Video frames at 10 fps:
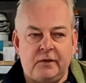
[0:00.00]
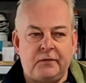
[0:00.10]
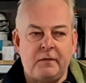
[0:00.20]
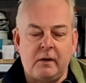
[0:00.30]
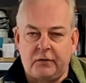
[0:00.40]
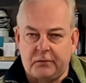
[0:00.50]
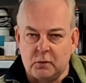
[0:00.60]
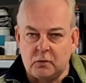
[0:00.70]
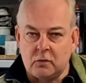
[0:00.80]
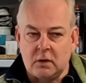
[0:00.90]
It's very
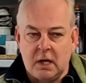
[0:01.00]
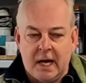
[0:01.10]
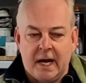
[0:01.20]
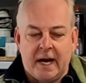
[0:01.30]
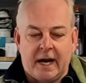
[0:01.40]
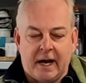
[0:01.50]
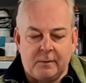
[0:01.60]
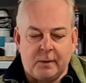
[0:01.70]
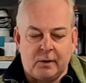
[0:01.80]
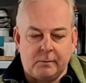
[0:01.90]
small
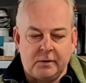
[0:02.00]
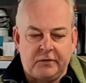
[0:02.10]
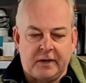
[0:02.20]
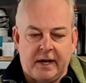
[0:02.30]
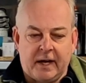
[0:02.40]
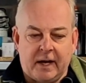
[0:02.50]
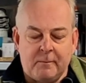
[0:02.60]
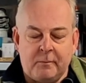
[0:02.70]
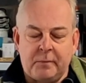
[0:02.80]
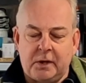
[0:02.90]
at the moment,
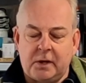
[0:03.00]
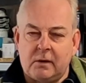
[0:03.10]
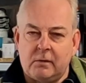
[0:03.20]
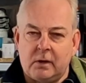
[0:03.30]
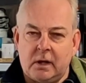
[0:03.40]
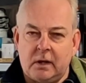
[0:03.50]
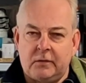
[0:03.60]
but you know,